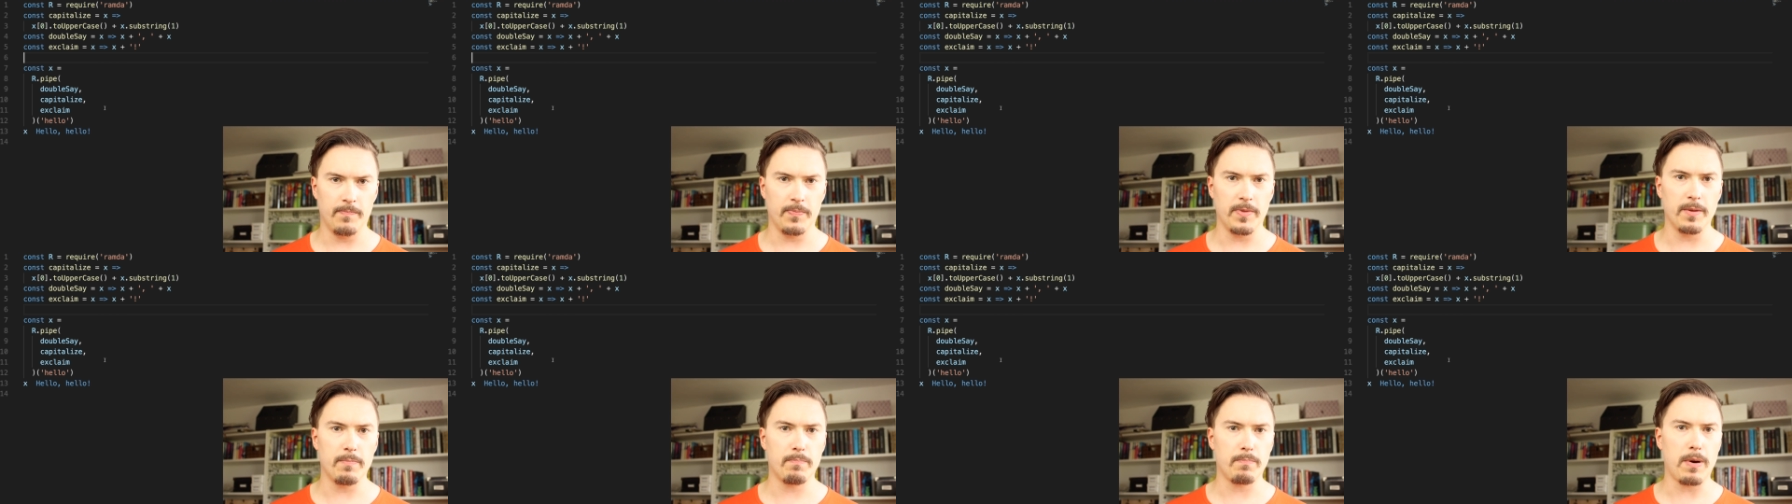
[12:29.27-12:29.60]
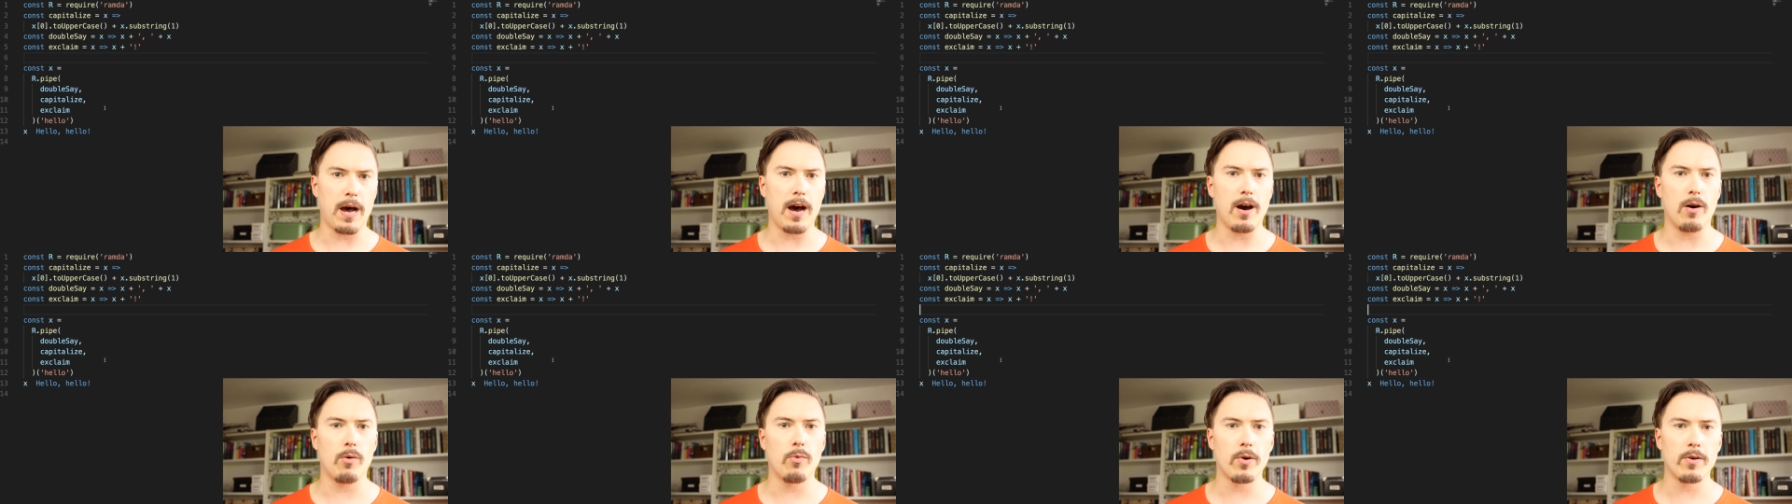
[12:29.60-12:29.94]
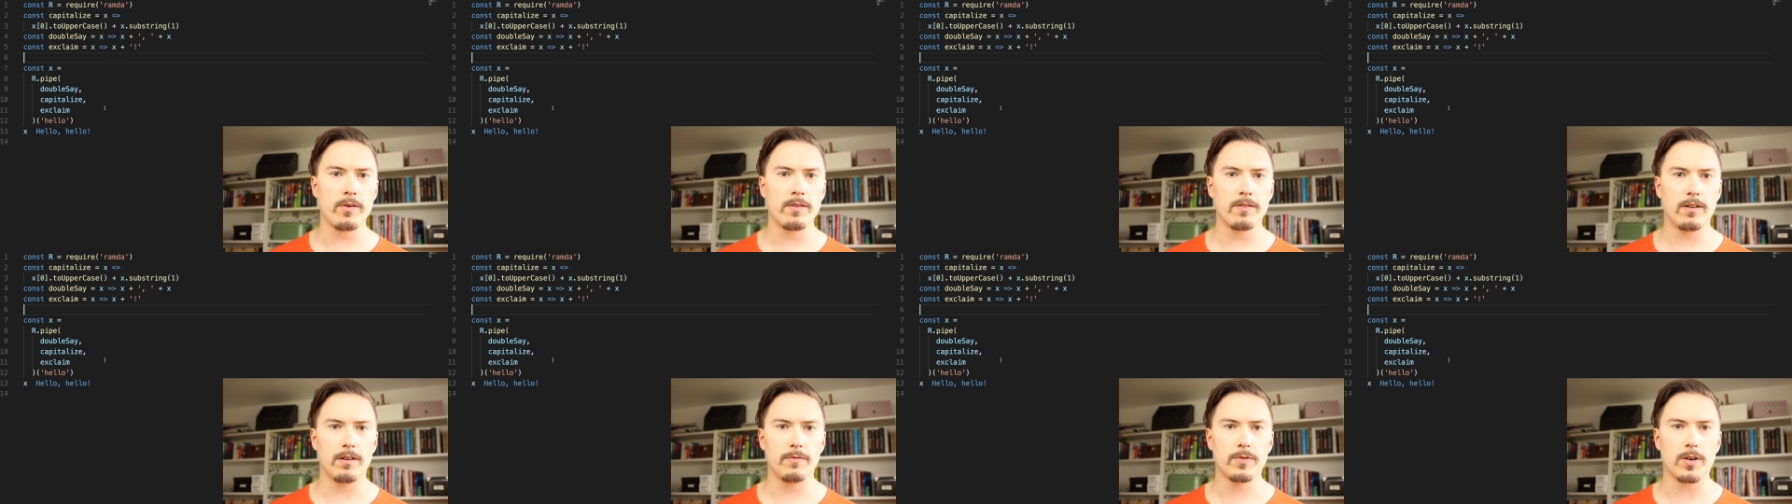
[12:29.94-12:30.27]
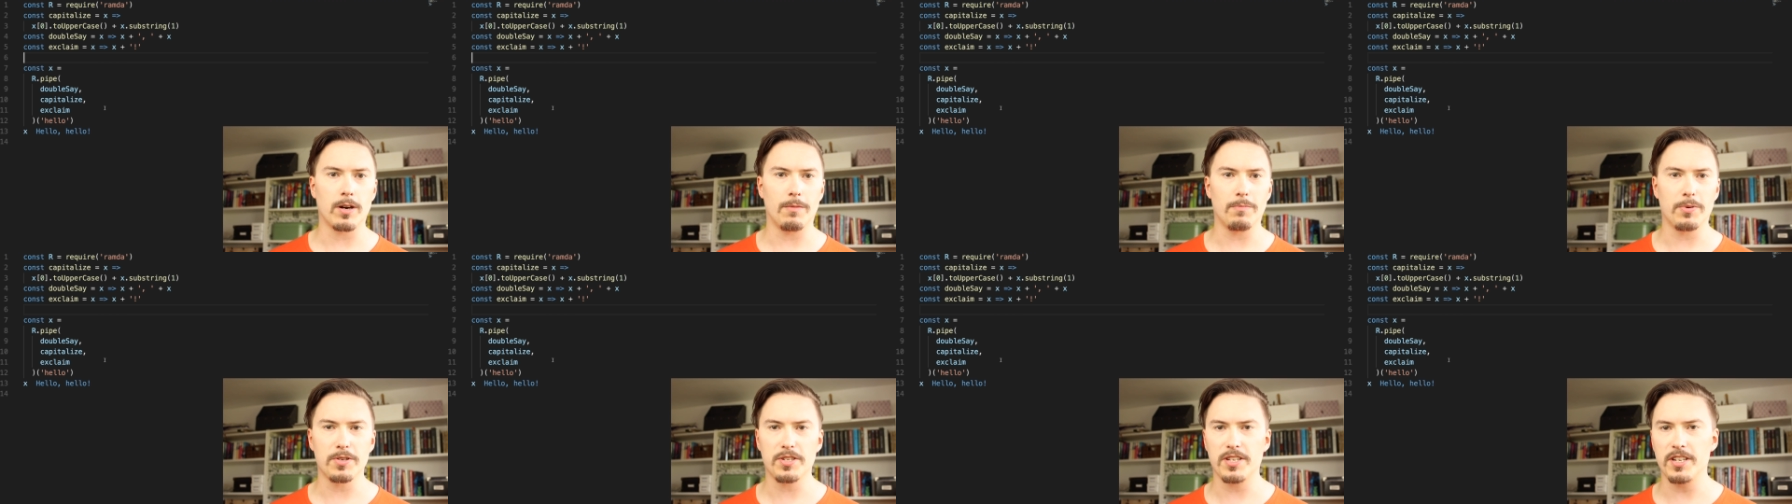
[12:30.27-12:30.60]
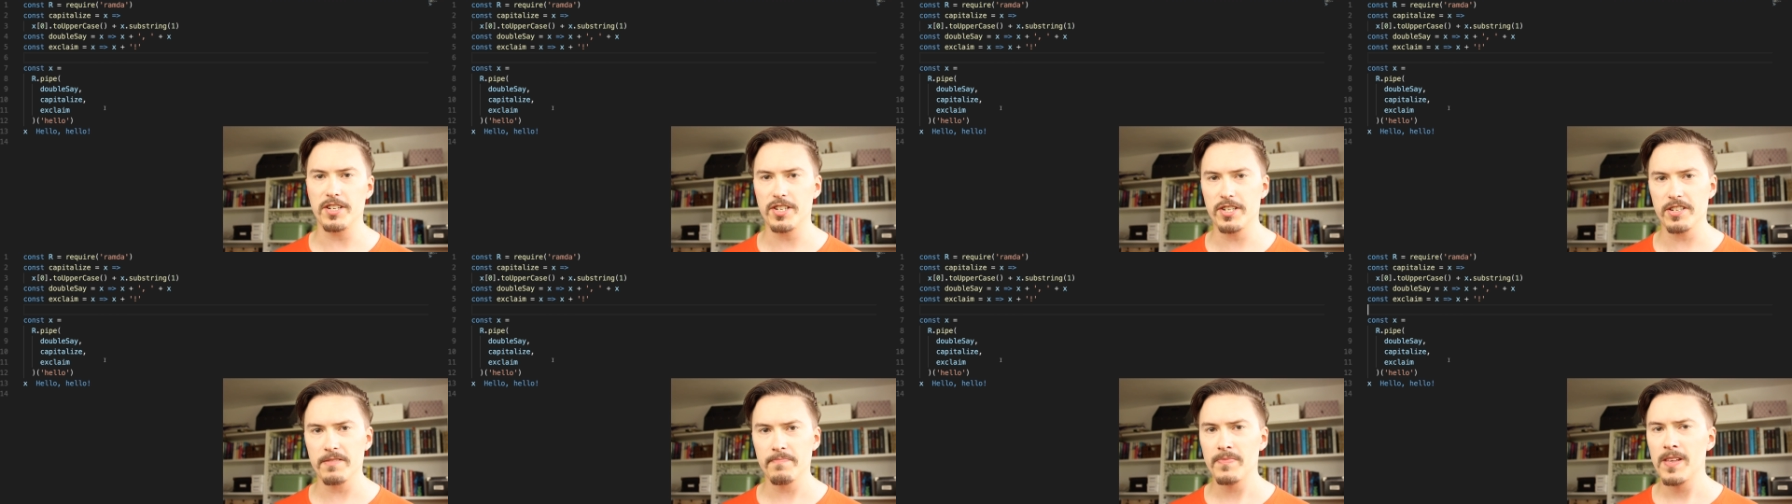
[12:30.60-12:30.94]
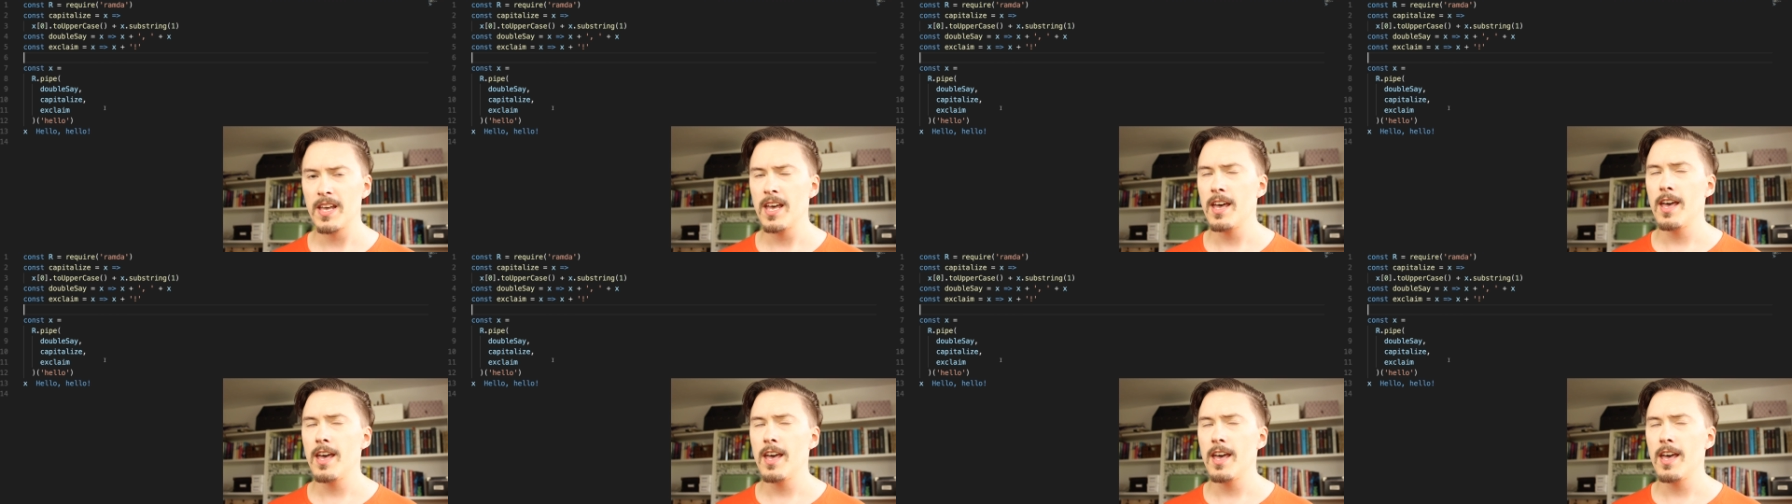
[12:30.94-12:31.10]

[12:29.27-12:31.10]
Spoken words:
the power of composition,